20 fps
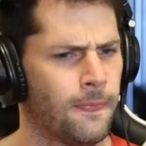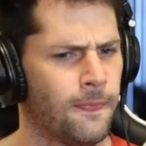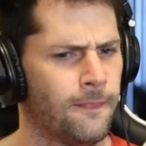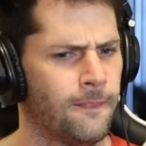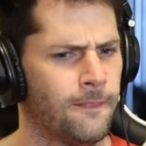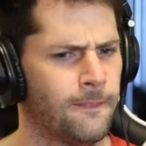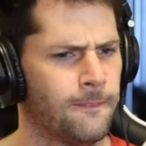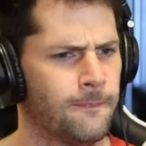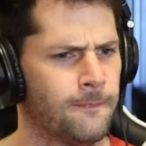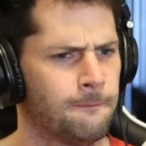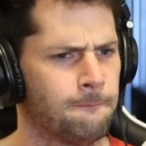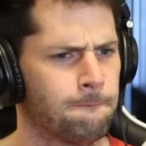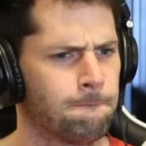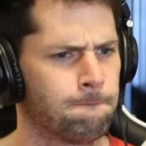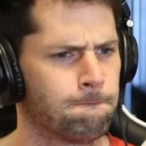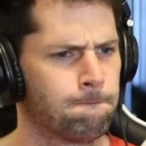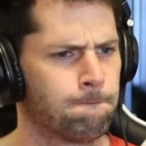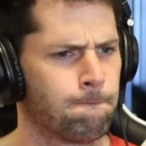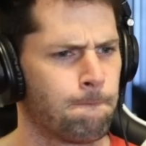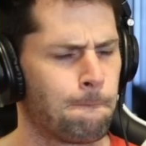
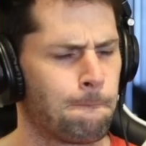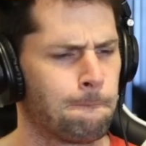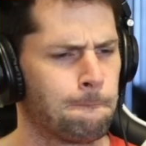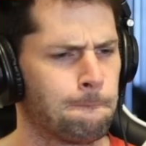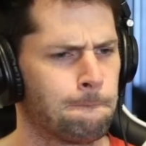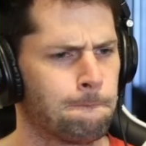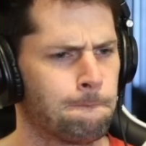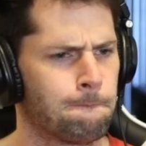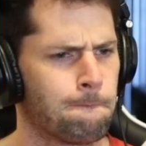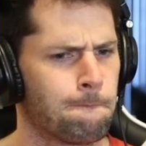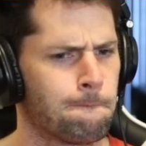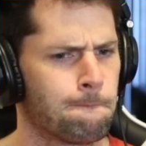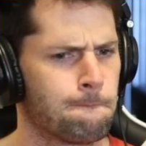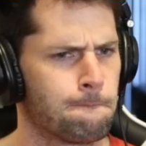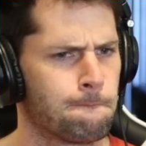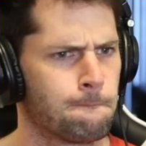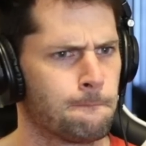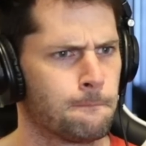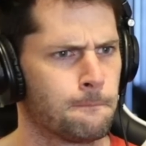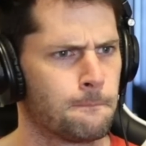
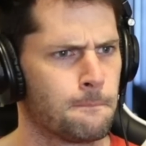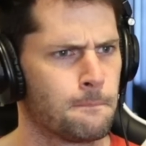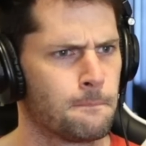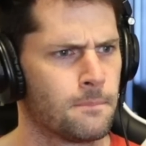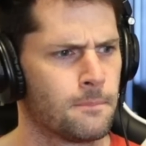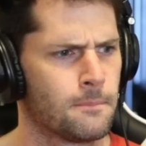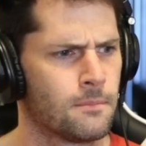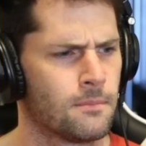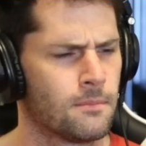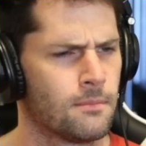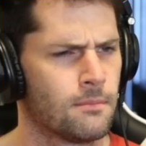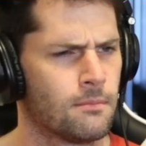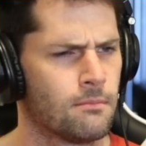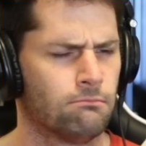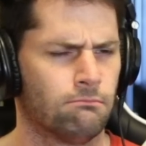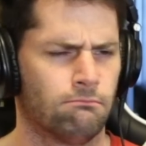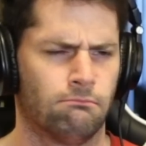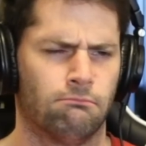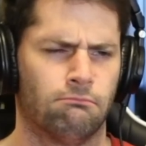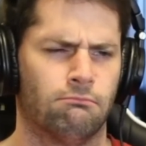
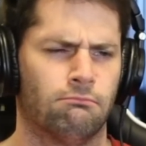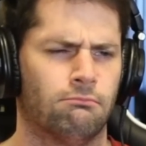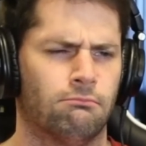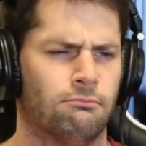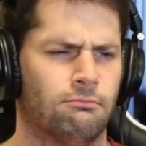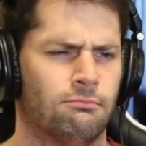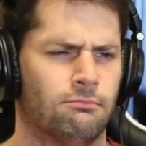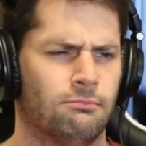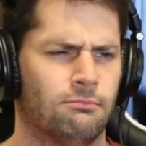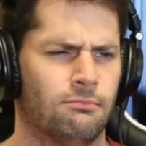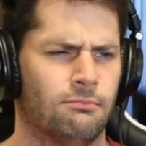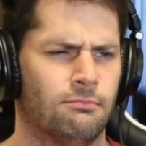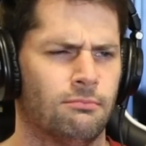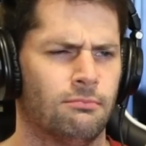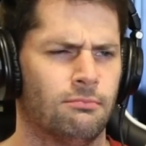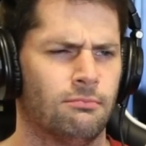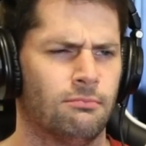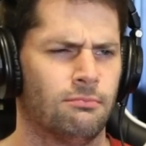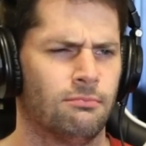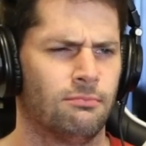
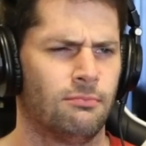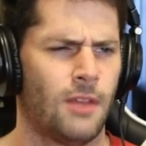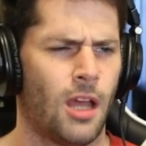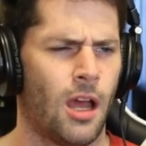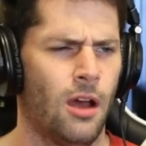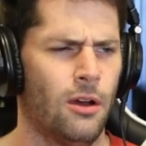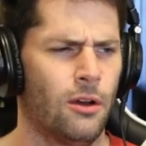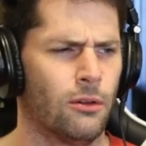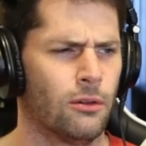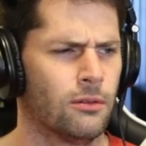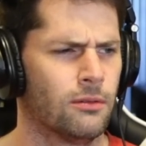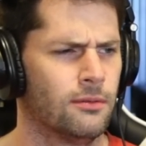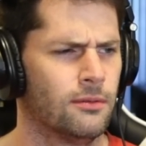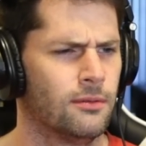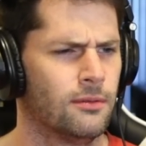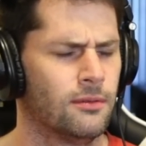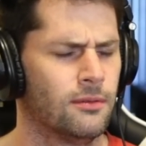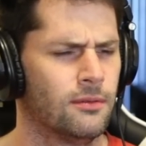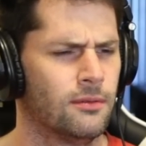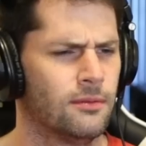
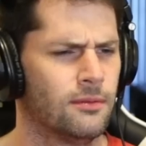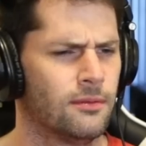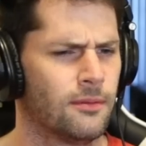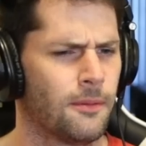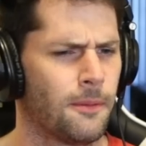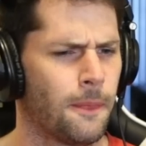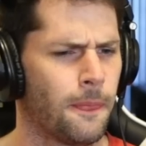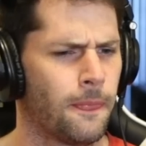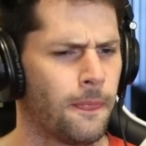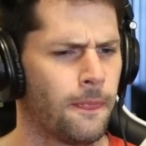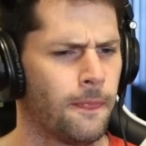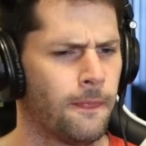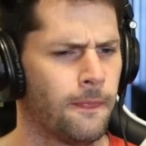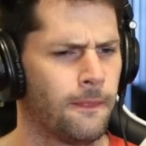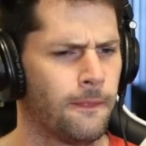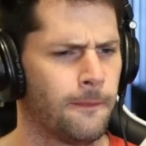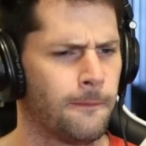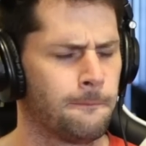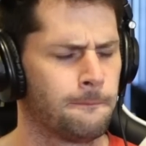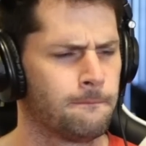
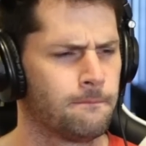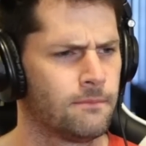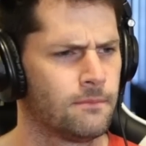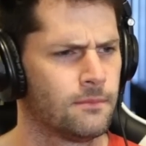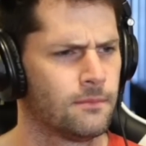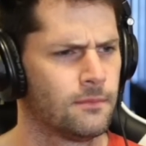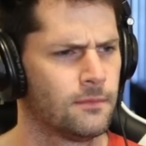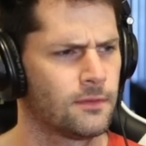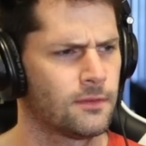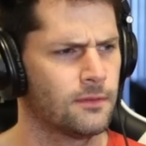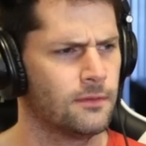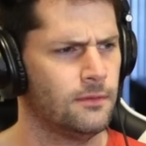No words are spoken by the person on screen.